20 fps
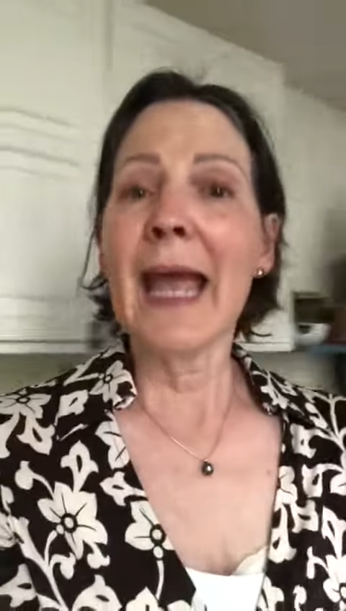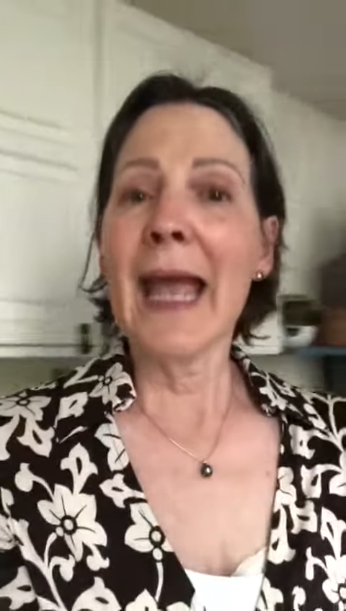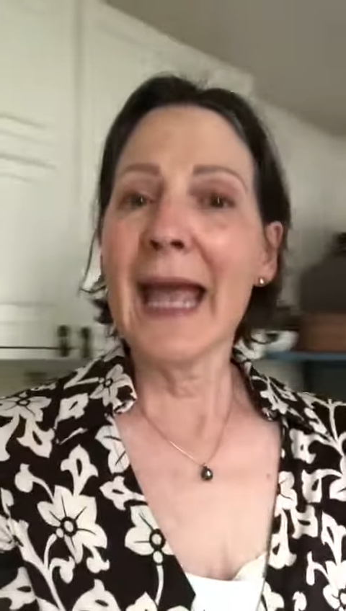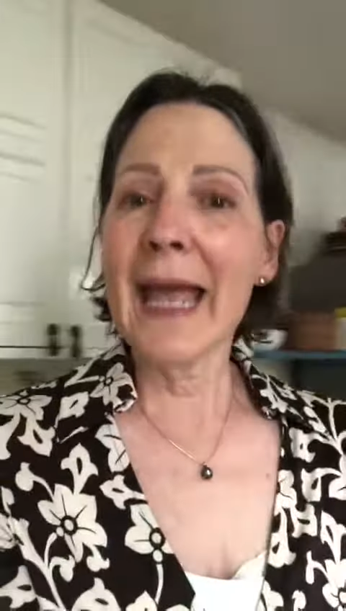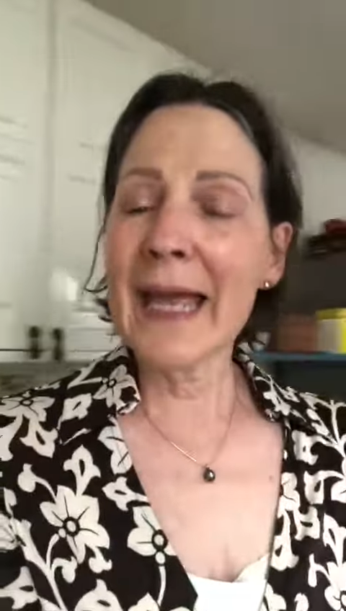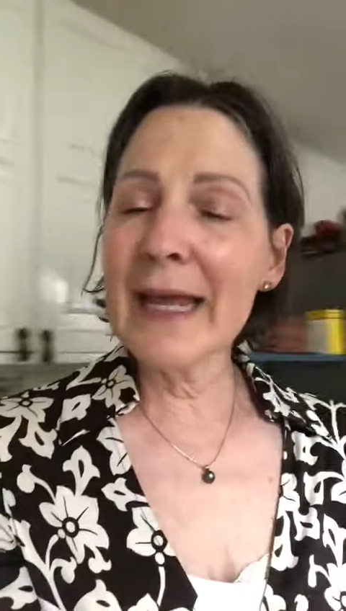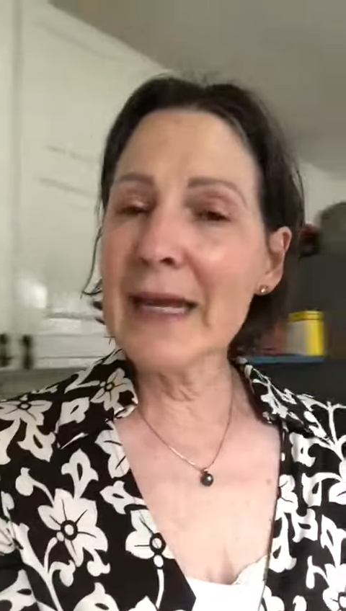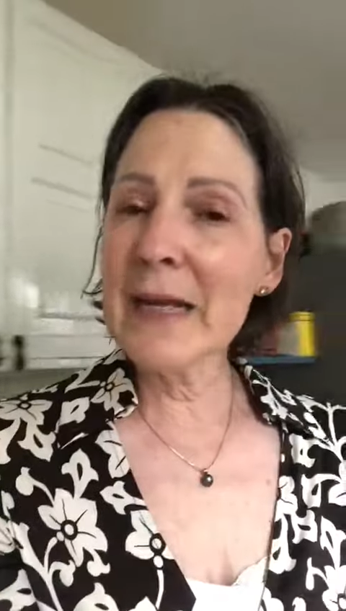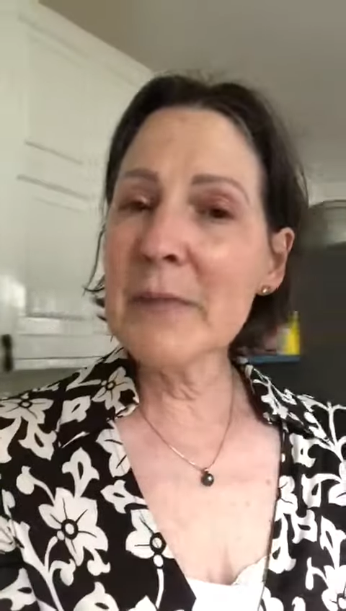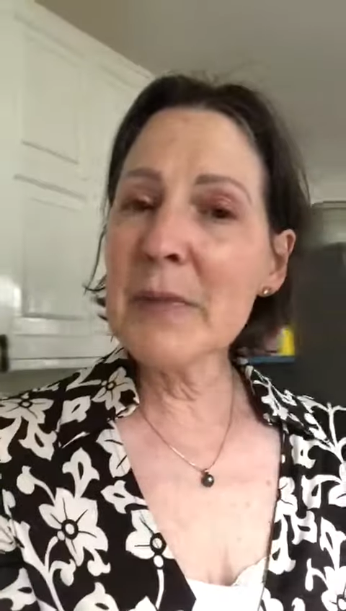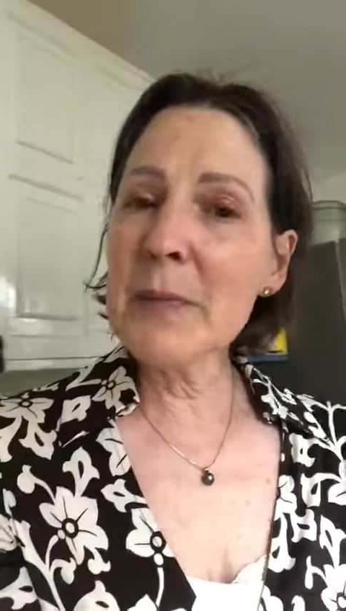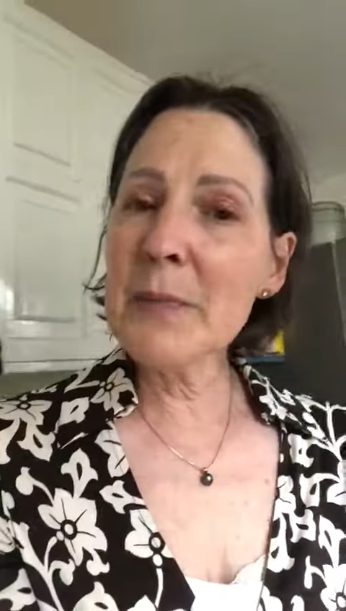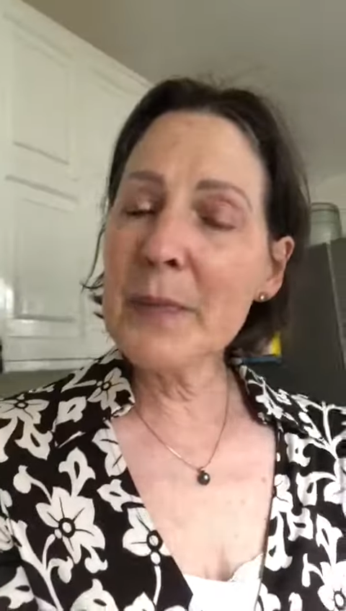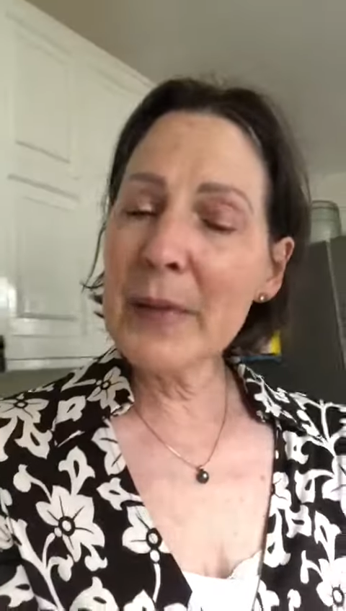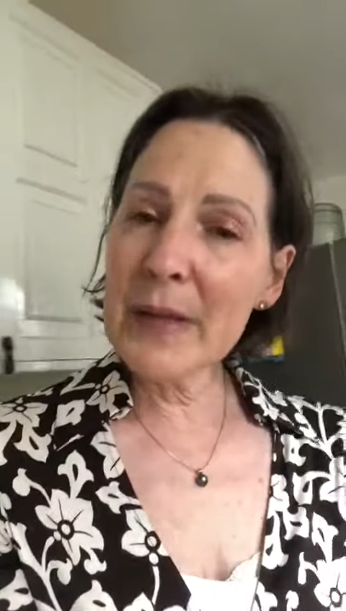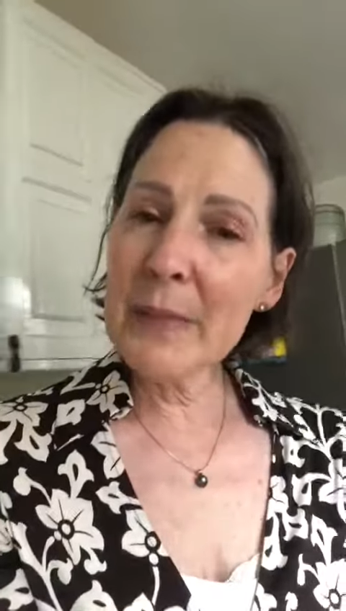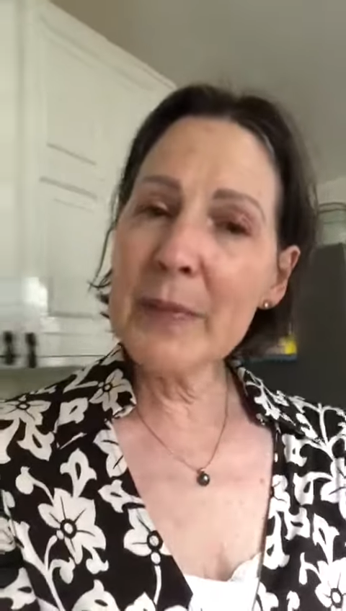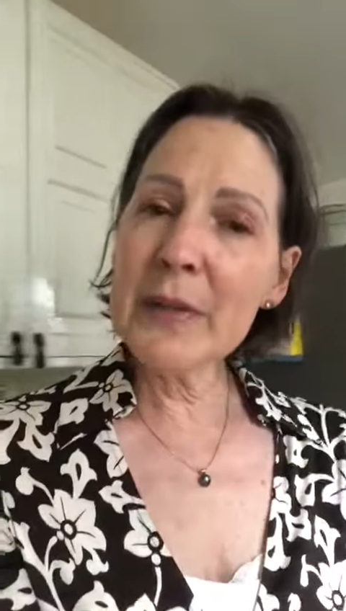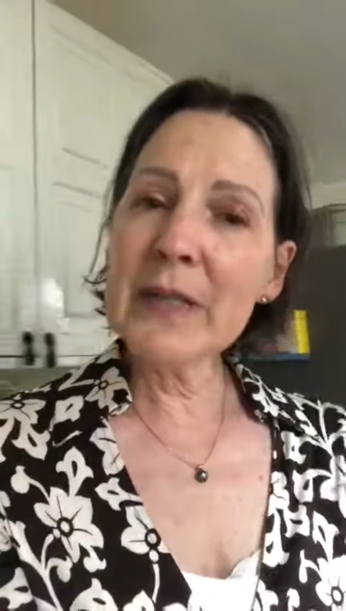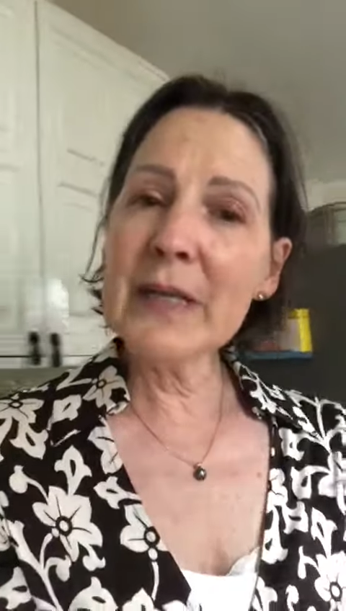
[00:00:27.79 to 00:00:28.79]
And I'm a
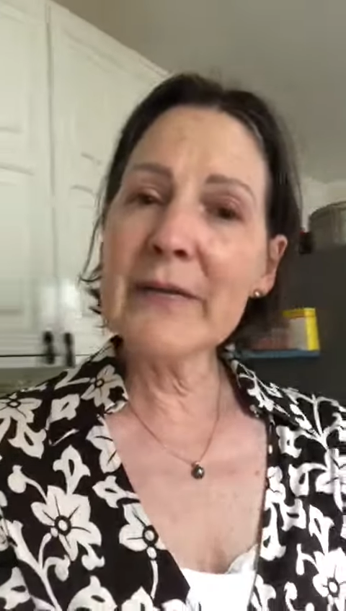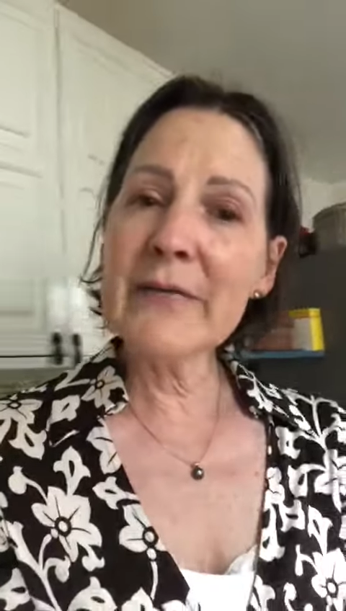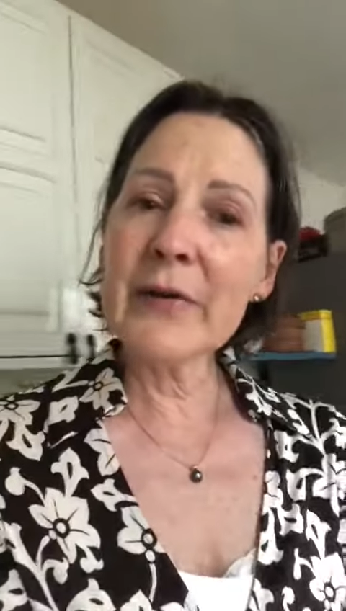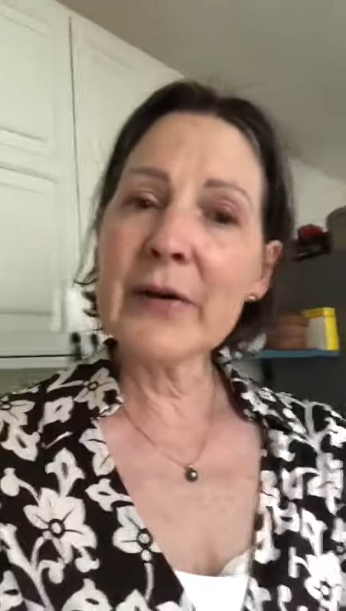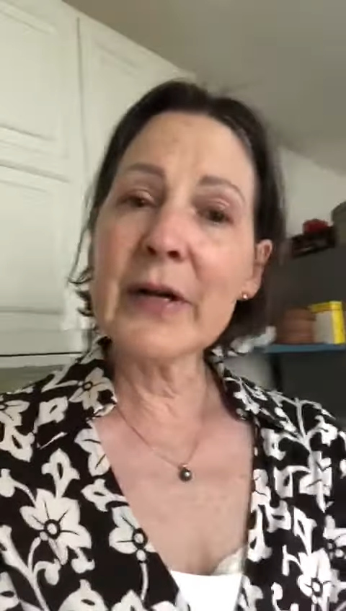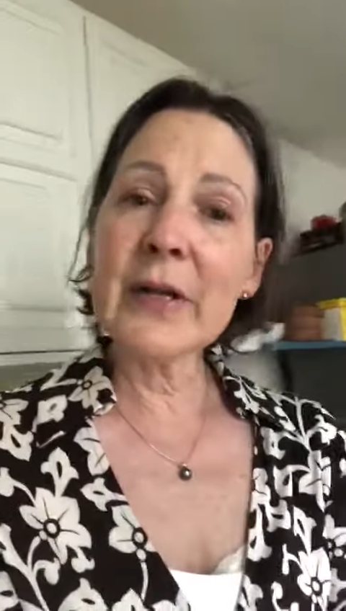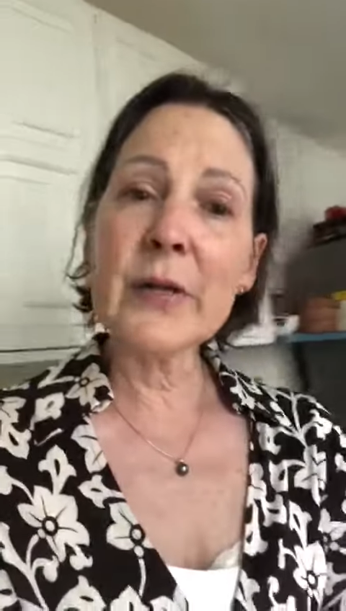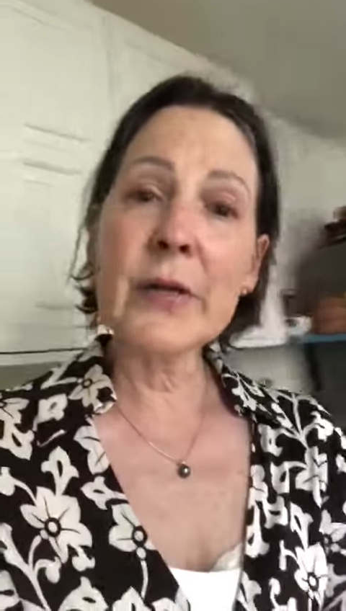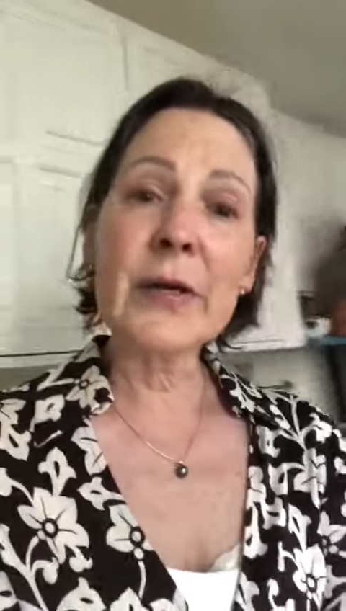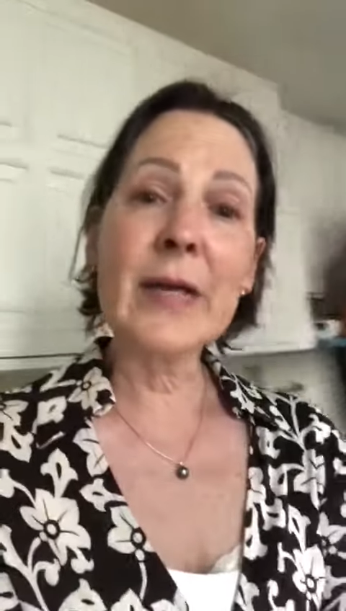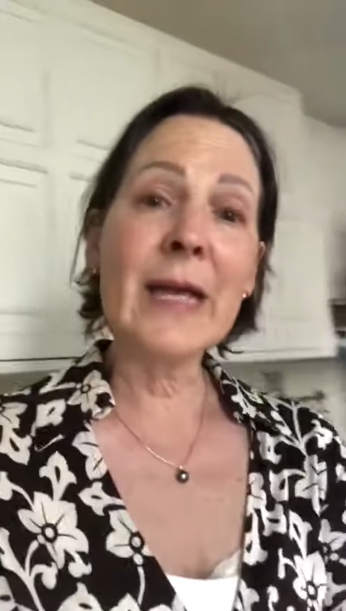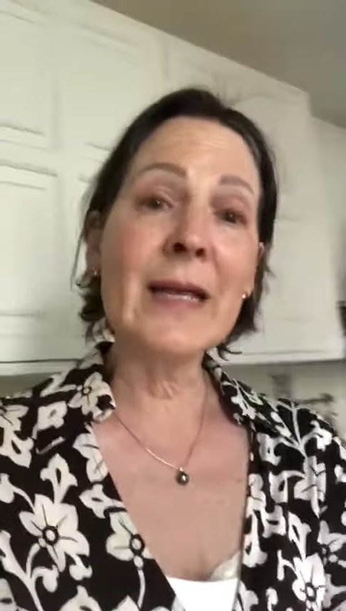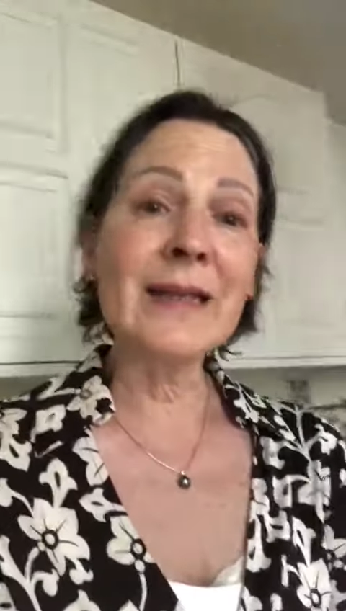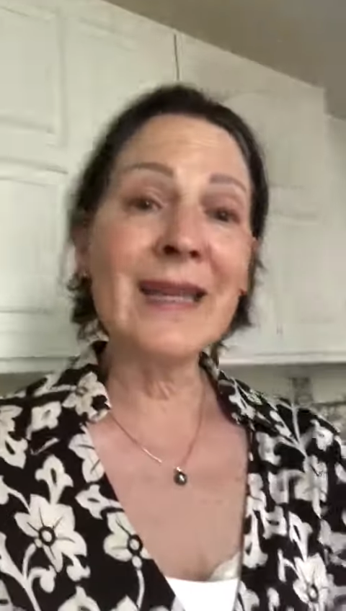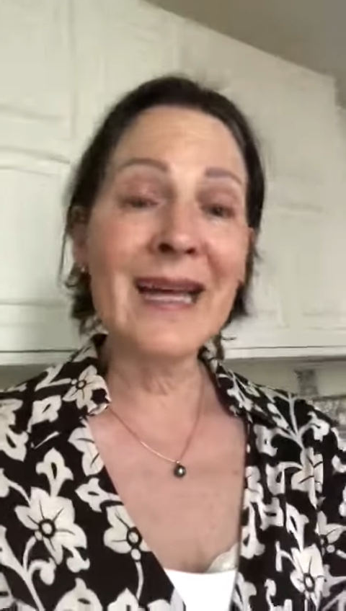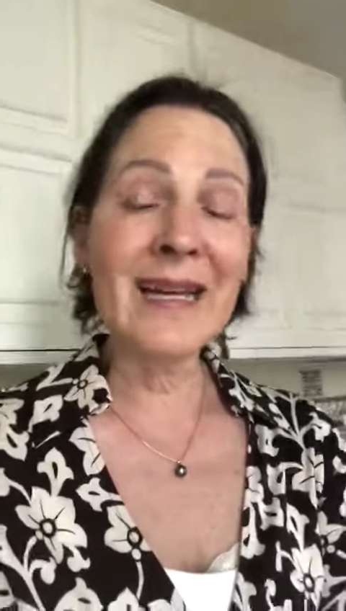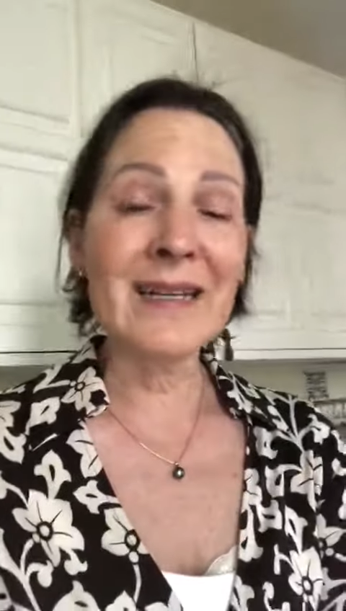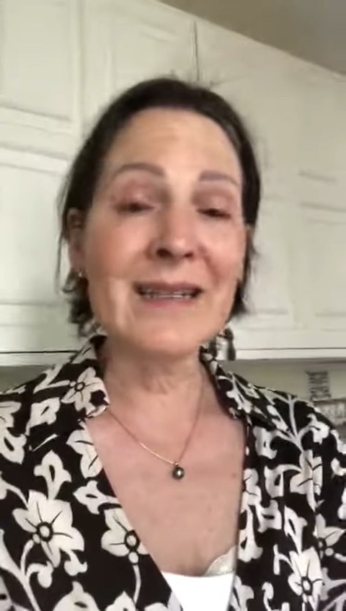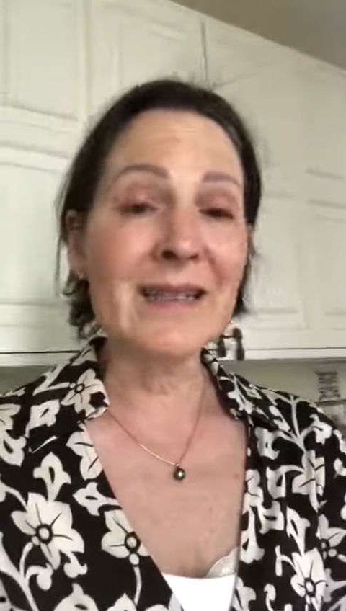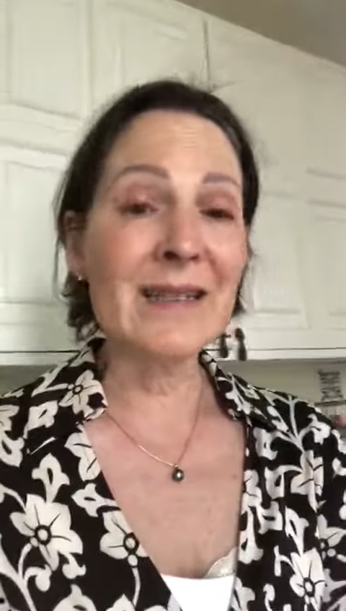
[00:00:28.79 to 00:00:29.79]
big believer in cooking
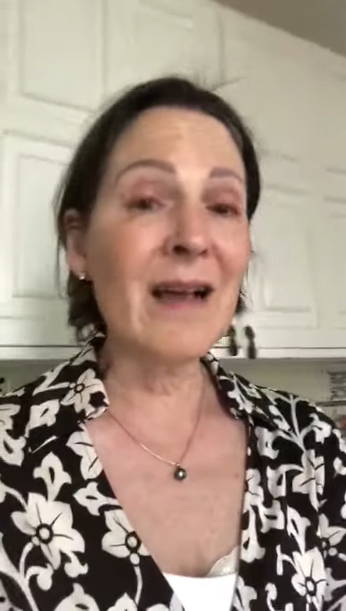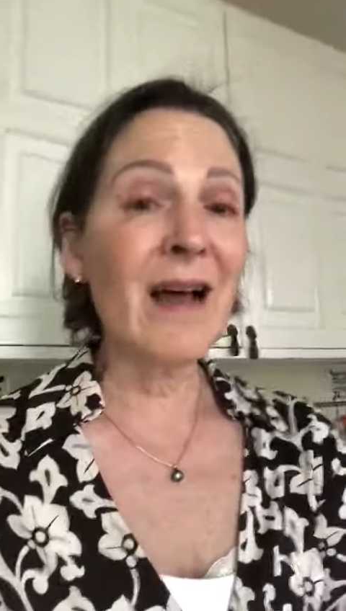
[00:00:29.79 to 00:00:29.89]
lettuce.